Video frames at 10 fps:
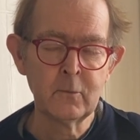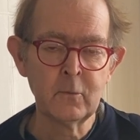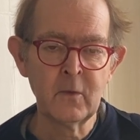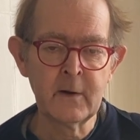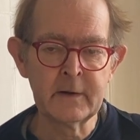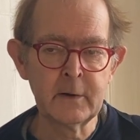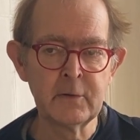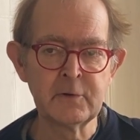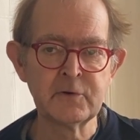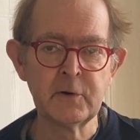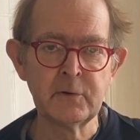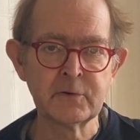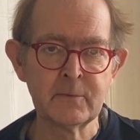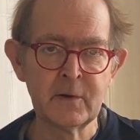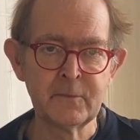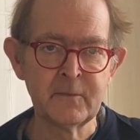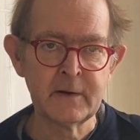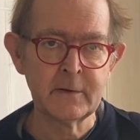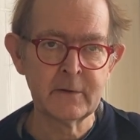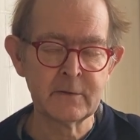wearing no shoes on my
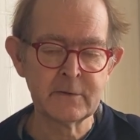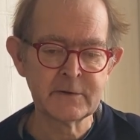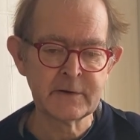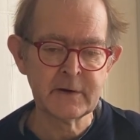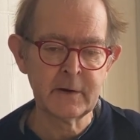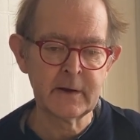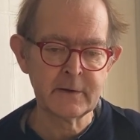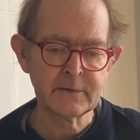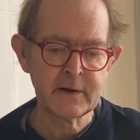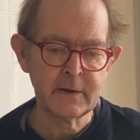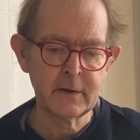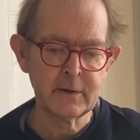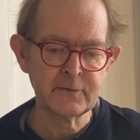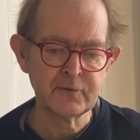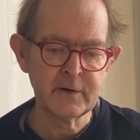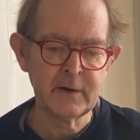feet and sitting against a tree,